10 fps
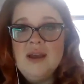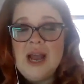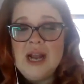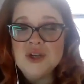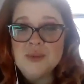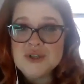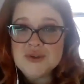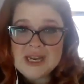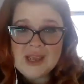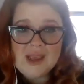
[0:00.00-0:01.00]
October
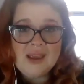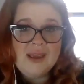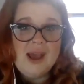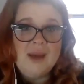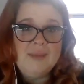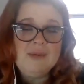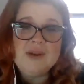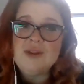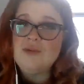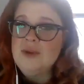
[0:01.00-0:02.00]
training. I
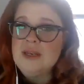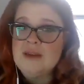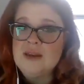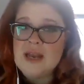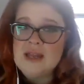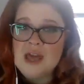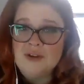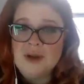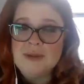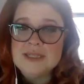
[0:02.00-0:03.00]
went through and
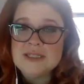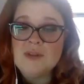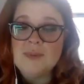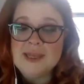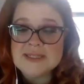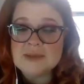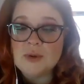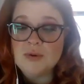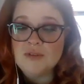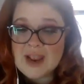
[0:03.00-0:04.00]
gathered up a list of the plans that
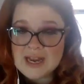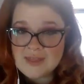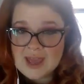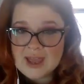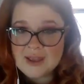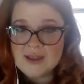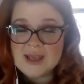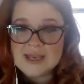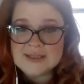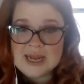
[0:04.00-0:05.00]
were providing that
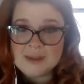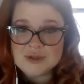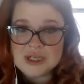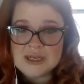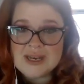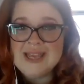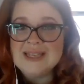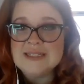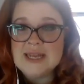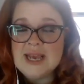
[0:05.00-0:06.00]
as an option
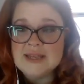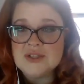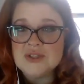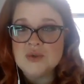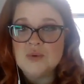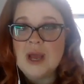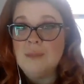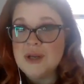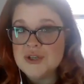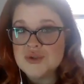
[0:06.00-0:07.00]
and as to how
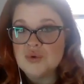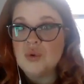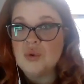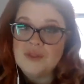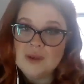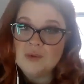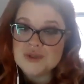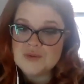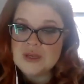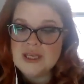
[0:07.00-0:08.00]
much or what they were
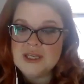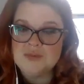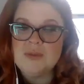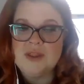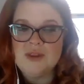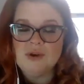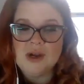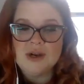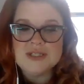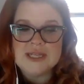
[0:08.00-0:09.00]
doing each month in
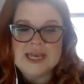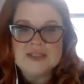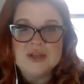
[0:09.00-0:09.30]
regards to that.